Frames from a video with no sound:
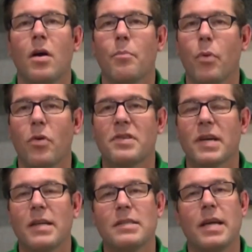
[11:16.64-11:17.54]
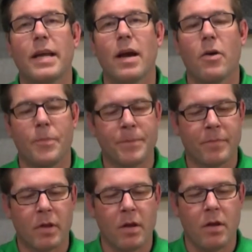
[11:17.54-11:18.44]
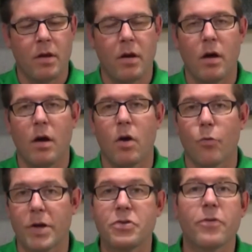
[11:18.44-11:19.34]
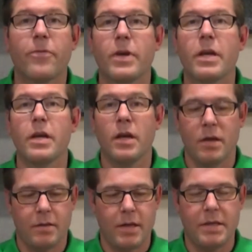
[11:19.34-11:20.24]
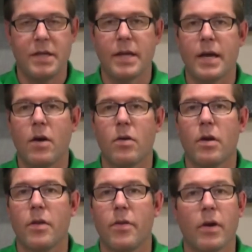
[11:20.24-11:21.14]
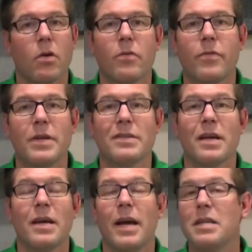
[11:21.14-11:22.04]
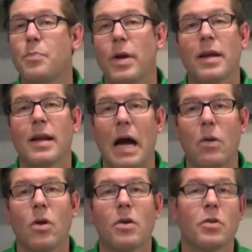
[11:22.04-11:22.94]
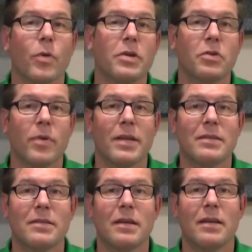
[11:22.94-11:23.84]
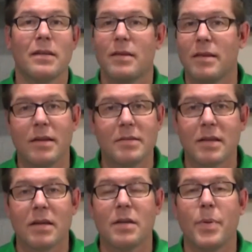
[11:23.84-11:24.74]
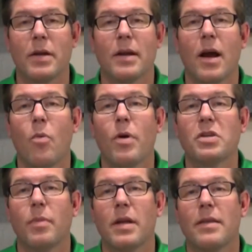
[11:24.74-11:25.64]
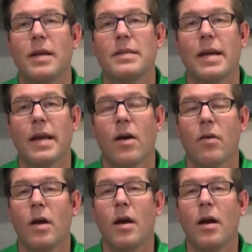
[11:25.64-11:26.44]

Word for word: both sites take out uh, a renter fee, they take out their own fees, and depending on how long the renter rents is going to depend on how much money they take out.